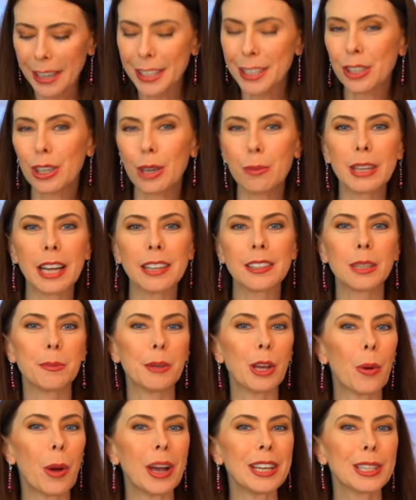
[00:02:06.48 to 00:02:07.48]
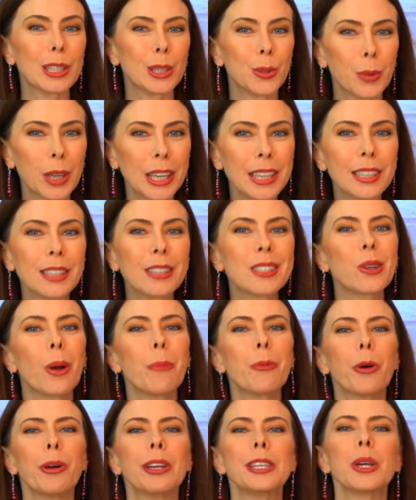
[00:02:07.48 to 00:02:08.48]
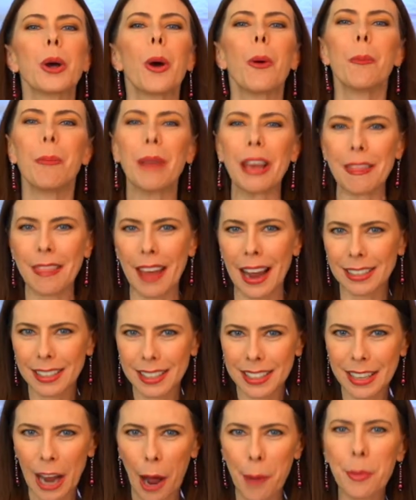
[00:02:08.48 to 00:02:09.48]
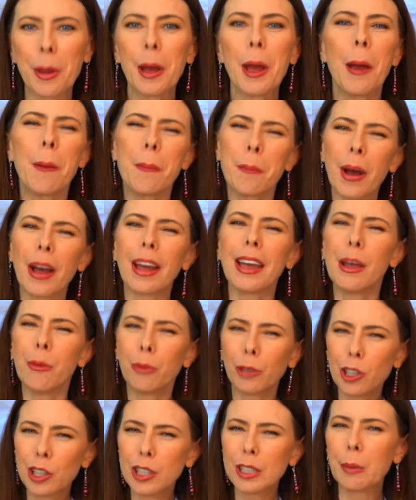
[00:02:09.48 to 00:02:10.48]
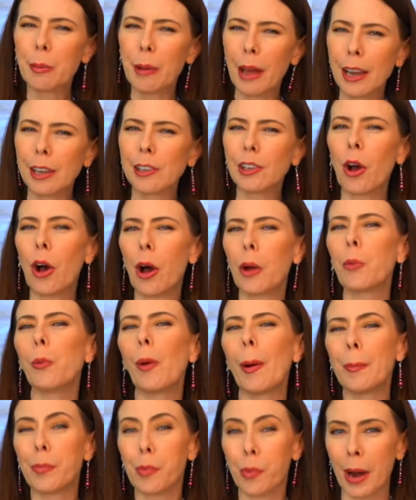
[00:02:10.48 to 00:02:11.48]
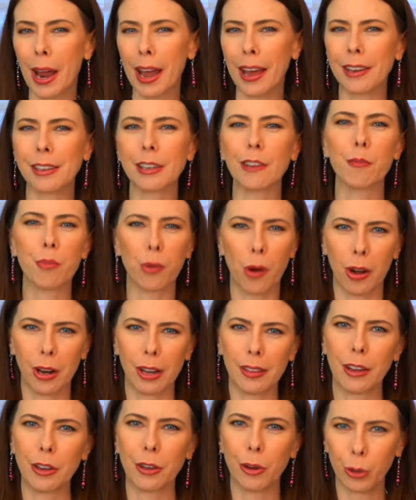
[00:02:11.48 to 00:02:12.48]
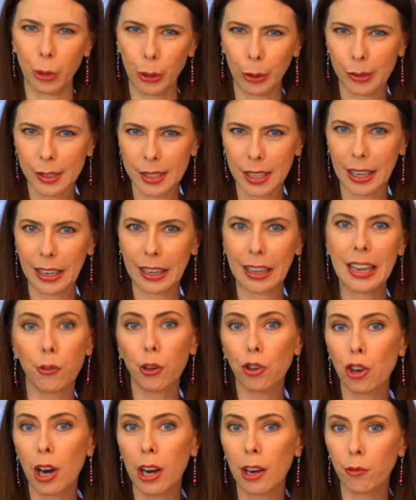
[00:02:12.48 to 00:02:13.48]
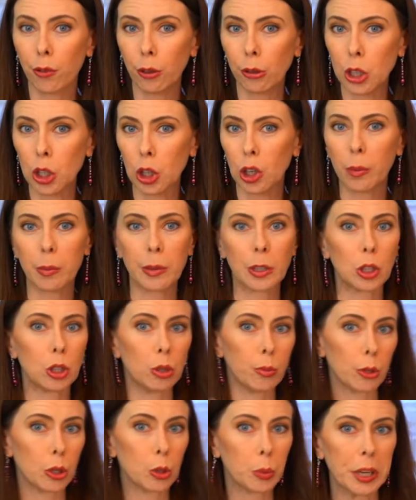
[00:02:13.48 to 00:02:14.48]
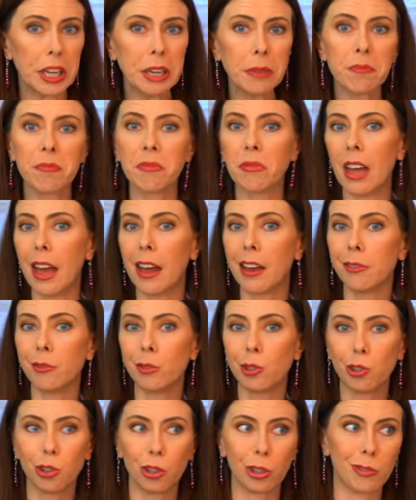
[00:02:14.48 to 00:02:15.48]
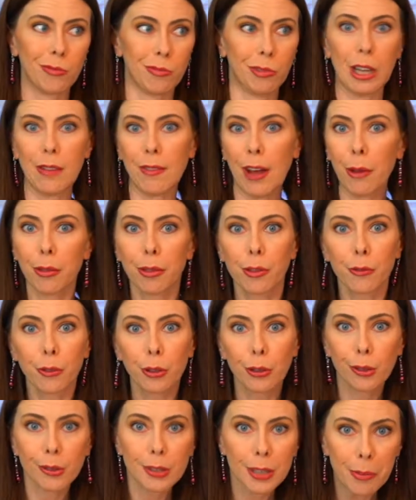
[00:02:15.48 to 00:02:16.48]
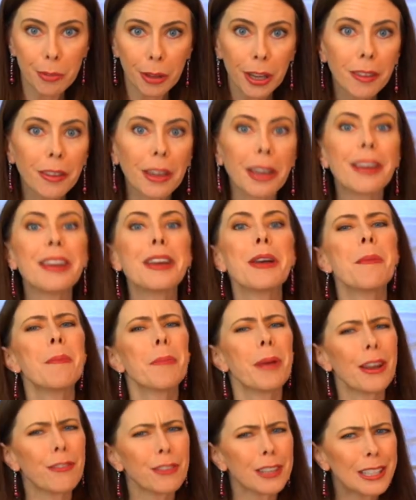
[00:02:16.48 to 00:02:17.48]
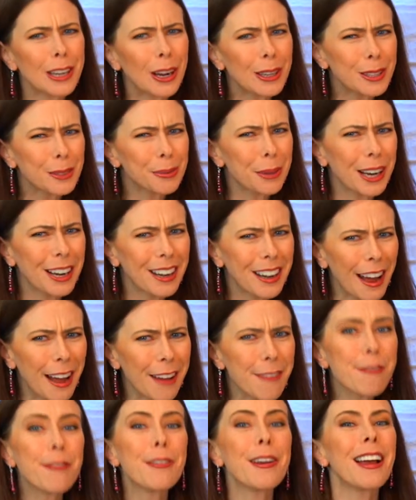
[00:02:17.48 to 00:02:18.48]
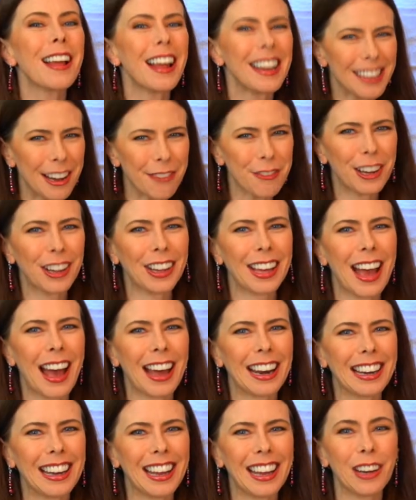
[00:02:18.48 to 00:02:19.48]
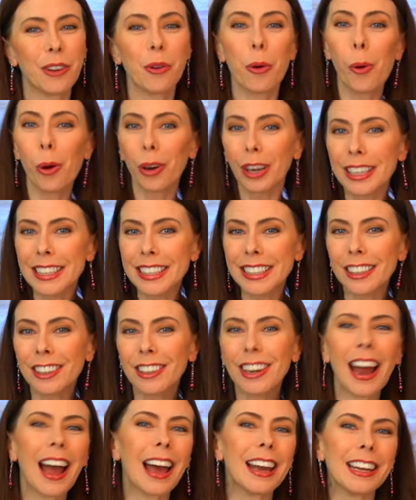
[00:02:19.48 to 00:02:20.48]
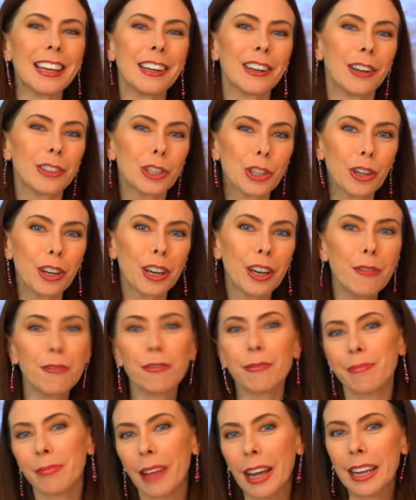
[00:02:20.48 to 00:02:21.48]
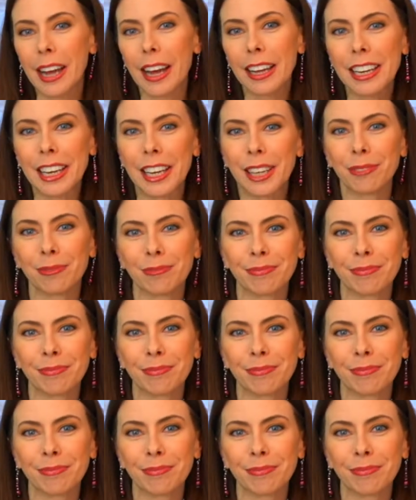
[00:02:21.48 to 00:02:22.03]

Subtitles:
syrup tends to be quite sweet, so I'm going to omit that step, but it will just depend on what brand of product that you're using. If your dragon fruit syrup is super sweet, then just leave out the fructose completely. But if it's not sweet enough, definitely add it in, or consider adding an alternative like honey.